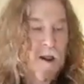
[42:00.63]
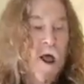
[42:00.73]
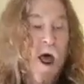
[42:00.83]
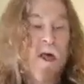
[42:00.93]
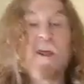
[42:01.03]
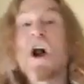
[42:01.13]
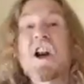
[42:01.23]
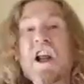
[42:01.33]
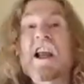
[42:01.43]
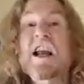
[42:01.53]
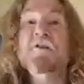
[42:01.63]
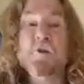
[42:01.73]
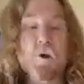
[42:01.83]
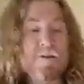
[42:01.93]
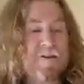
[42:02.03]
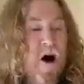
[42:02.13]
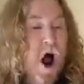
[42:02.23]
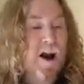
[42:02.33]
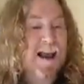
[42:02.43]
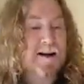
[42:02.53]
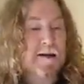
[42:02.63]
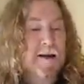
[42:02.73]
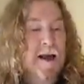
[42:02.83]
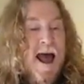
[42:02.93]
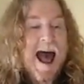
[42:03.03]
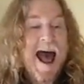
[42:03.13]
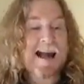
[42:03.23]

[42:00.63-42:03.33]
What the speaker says: The leaves were falling as the